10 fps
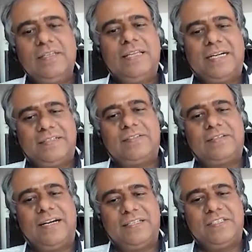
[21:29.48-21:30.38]
that
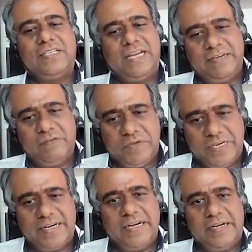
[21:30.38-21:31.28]
strategy, and we
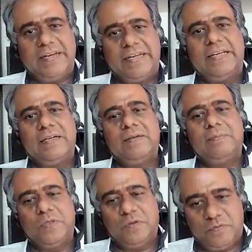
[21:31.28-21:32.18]
are entering
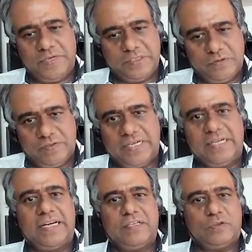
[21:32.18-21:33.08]
a phase of the
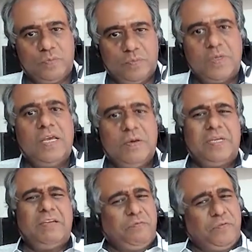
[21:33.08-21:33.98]
entire. So
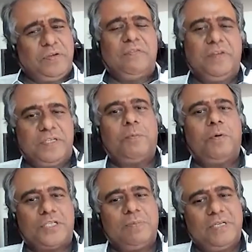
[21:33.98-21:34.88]
if it's
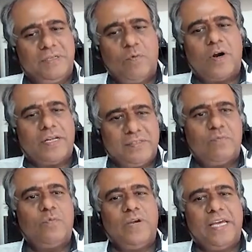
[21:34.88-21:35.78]
possible,
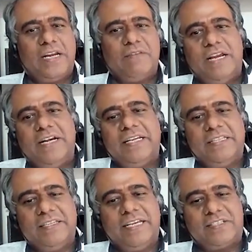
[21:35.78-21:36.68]
where are we heading
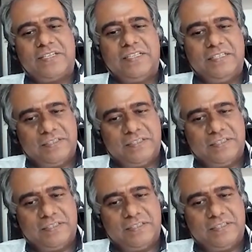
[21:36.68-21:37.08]
in the next 10 years?